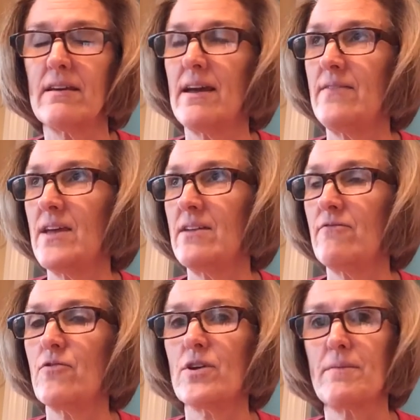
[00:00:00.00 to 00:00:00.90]
and then
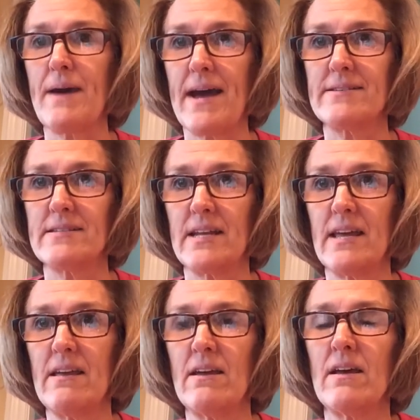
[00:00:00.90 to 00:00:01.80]
for
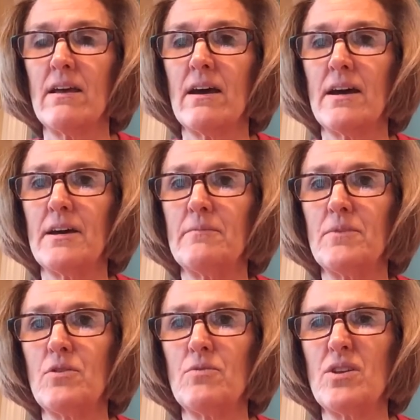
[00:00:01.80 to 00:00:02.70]
capacity
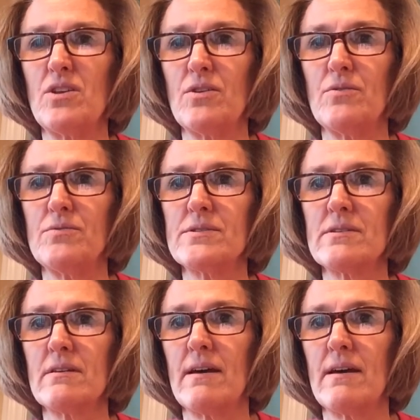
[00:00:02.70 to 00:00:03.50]
you would use